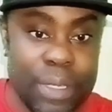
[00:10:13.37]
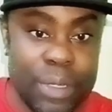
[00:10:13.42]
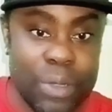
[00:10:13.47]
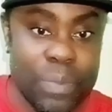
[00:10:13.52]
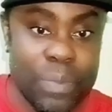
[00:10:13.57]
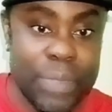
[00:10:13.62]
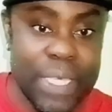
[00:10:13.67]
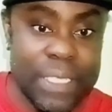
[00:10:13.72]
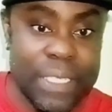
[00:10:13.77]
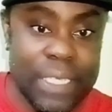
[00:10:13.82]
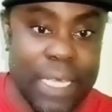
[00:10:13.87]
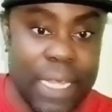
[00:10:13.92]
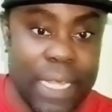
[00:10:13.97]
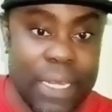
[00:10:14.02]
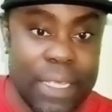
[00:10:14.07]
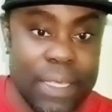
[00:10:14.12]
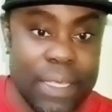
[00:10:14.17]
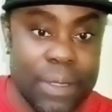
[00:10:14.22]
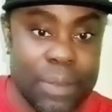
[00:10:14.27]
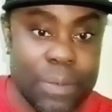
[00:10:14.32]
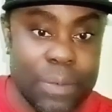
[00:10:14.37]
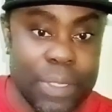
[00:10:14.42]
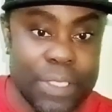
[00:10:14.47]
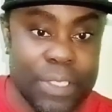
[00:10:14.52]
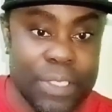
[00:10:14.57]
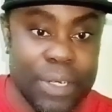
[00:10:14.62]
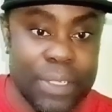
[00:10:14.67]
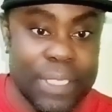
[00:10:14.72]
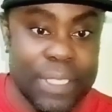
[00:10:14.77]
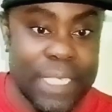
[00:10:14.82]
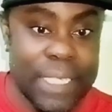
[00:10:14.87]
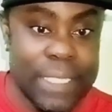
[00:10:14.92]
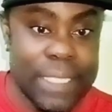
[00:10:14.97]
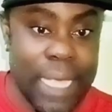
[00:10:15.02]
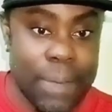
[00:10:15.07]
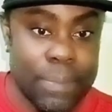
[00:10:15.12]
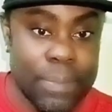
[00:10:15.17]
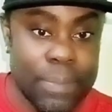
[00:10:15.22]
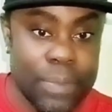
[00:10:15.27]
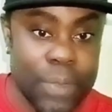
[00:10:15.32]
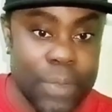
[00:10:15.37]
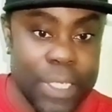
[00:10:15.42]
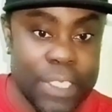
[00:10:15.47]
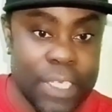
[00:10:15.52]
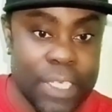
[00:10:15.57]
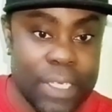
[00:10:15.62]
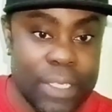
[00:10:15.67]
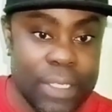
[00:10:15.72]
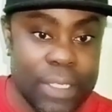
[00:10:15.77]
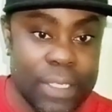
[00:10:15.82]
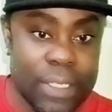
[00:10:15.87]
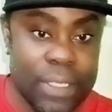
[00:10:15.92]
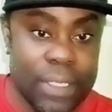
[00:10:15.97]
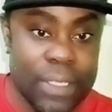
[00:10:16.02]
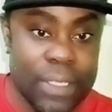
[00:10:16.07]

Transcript: you know, basically where certain things happen. Watch that.